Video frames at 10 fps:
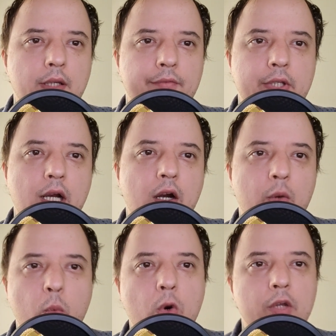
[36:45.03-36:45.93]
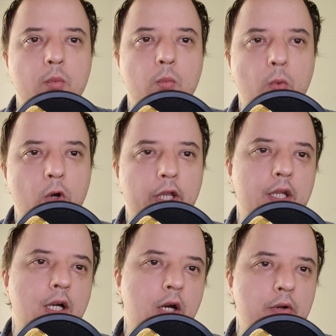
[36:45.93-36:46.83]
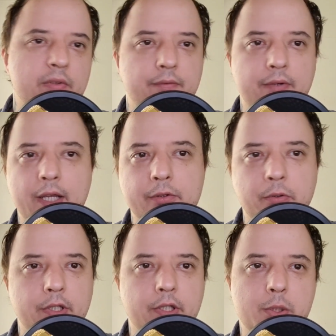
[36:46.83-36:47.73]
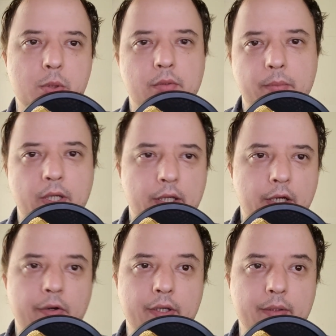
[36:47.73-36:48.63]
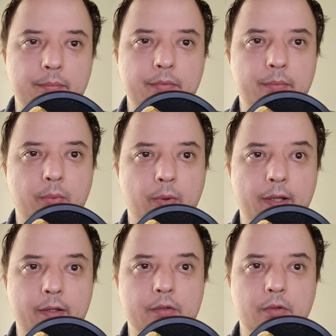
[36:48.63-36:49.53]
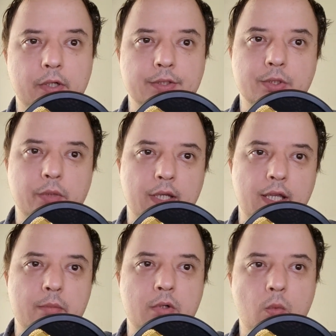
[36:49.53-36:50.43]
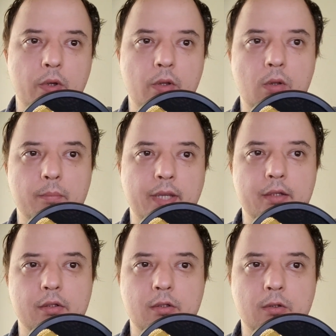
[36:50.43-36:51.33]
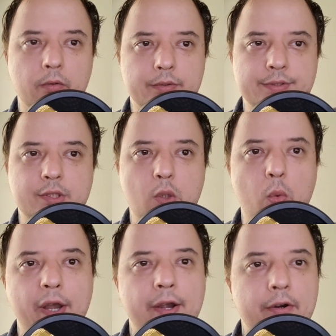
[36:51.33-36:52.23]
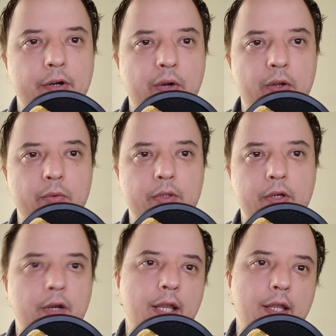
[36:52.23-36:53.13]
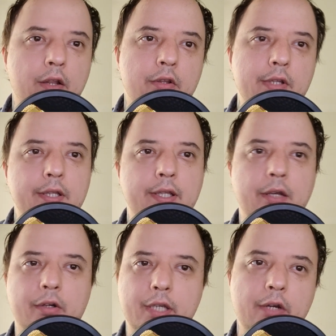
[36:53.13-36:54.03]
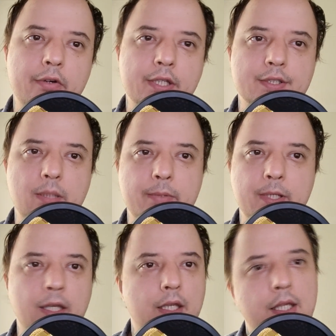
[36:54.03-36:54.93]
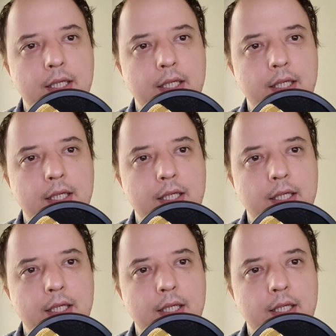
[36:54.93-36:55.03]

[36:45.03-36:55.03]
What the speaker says: if they are walking out of the factory, they shouldn't be carrying the bread, right? So the camera will make a little square around their hand that they are carrying something,